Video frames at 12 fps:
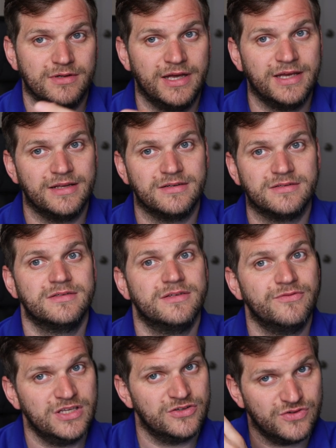and
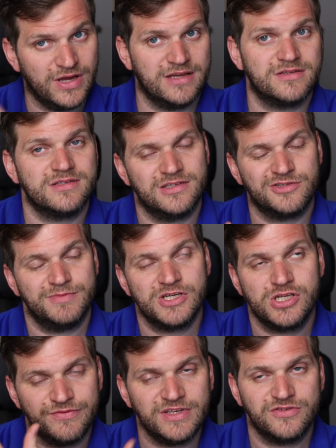the Venus OS,
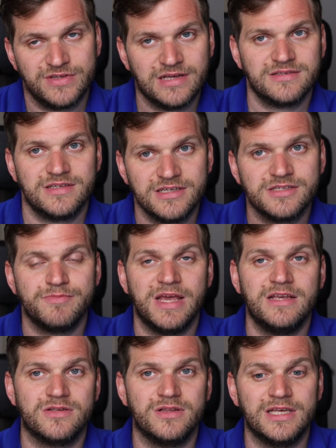especially Venus OS, is
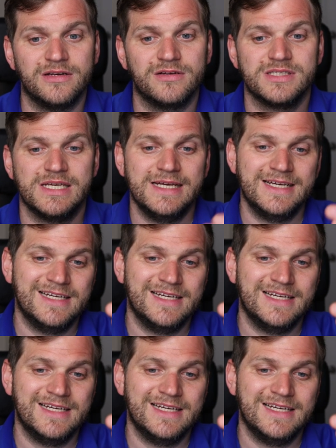based on Linux,